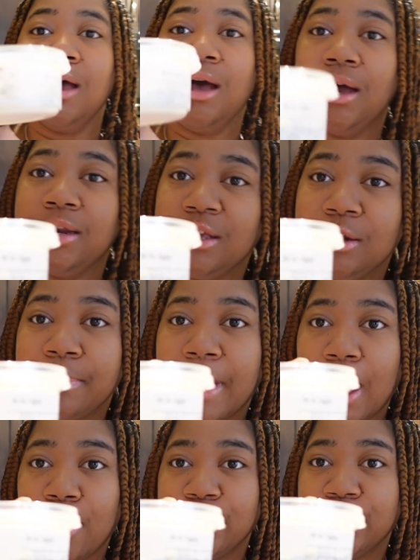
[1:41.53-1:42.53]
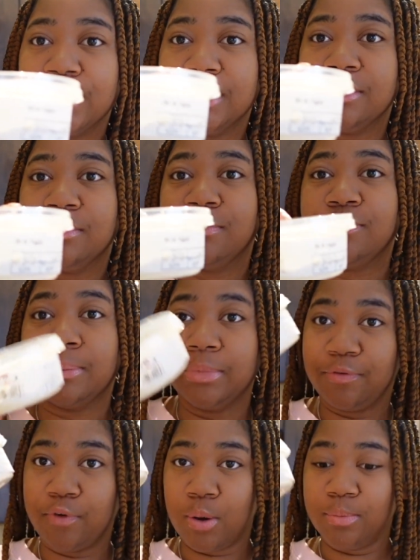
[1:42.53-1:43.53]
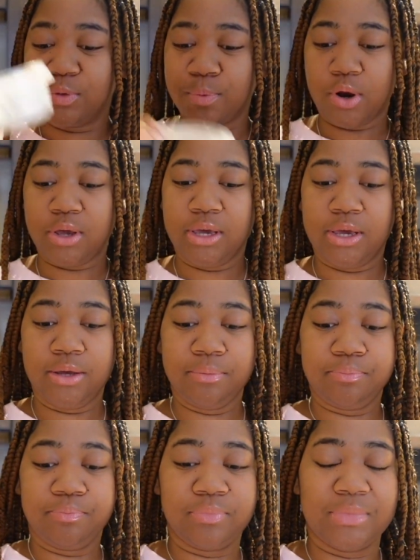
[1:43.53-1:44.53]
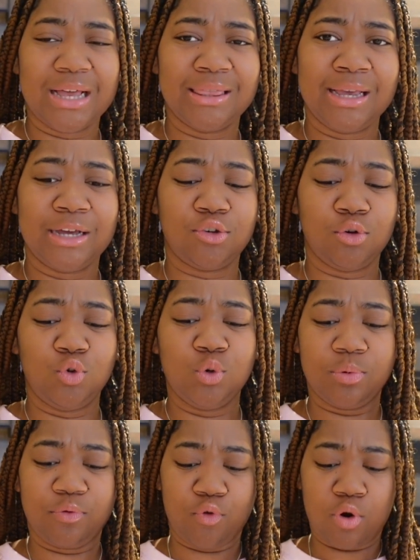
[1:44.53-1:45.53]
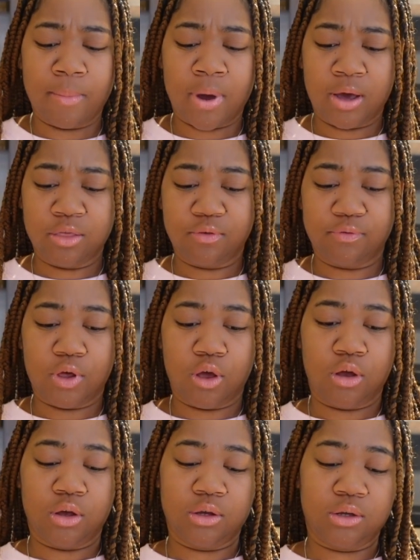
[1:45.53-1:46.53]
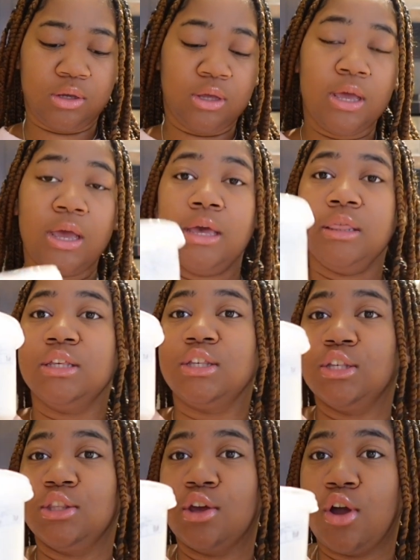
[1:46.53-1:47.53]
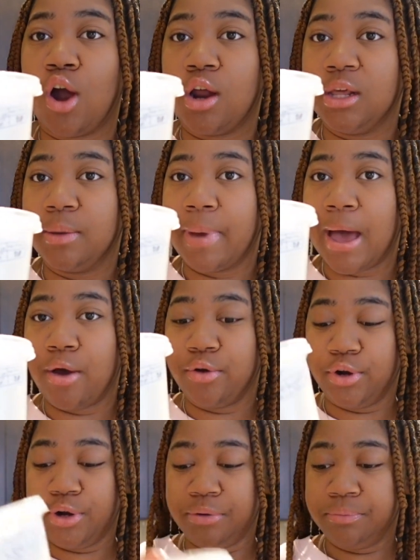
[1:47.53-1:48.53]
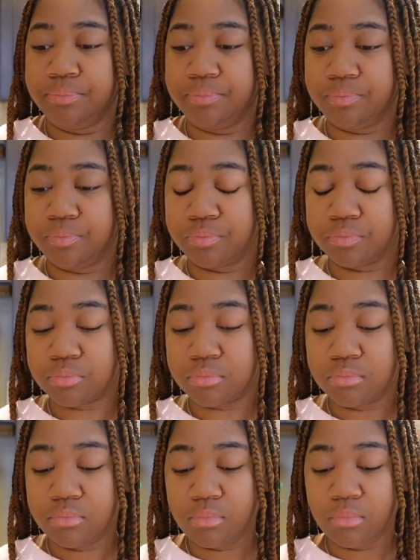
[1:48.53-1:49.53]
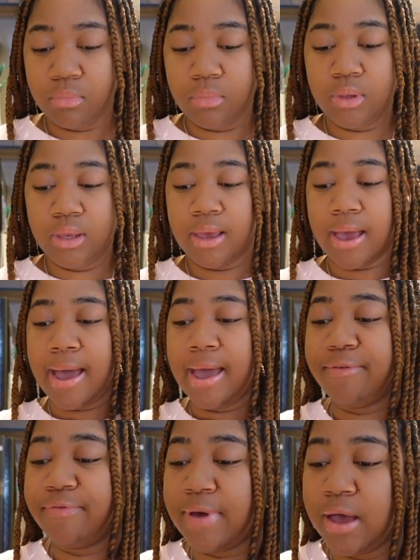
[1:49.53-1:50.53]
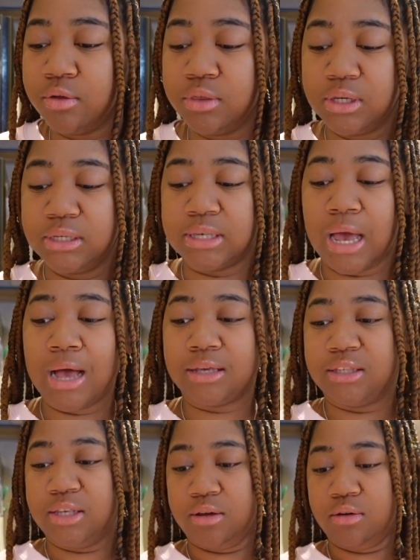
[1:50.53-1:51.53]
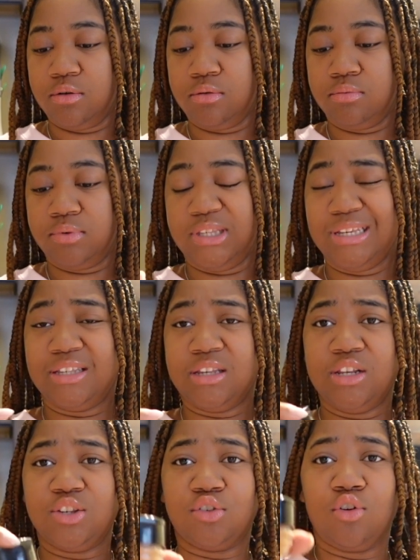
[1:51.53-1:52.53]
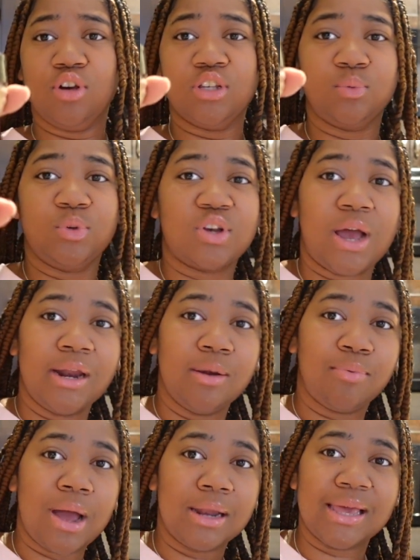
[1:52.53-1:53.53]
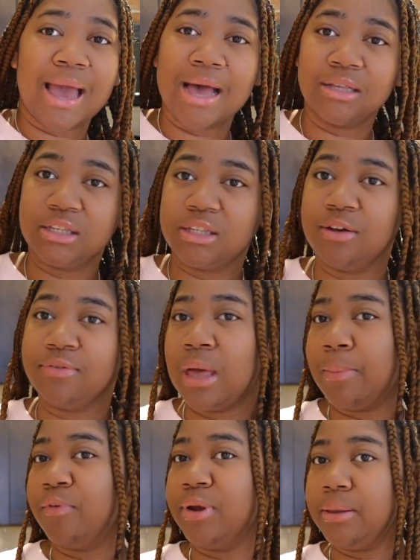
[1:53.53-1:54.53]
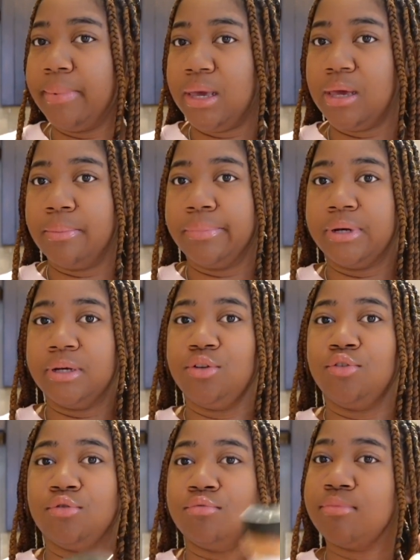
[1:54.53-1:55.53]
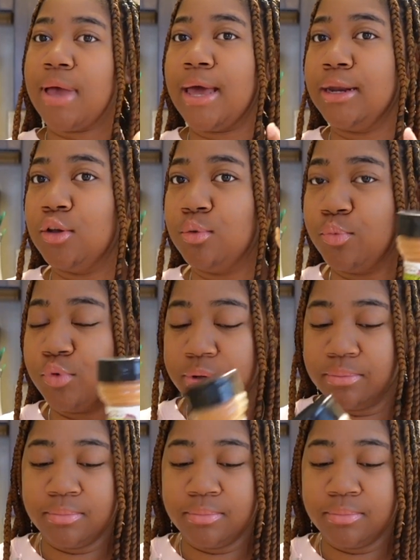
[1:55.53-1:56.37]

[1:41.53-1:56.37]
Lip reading: onion powder from the farmer's market. I think I showed you before in my other vlog. This is the garlic powder. I found this oxtail seasoning sauce, which kind of probably has the stuff that I'm already making, but you know, add a little more.